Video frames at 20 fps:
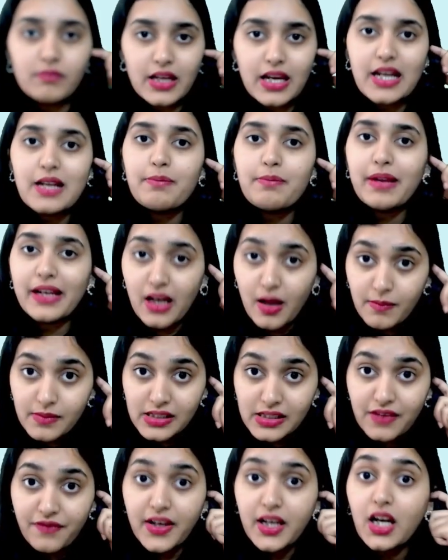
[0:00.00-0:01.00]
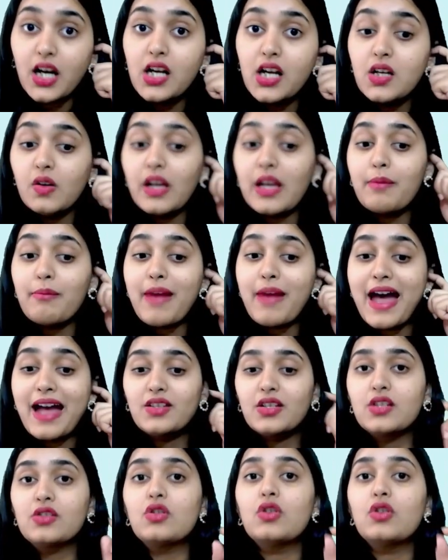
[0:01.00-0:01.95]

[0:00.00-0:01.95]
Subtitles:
it becomes difficult to imagine.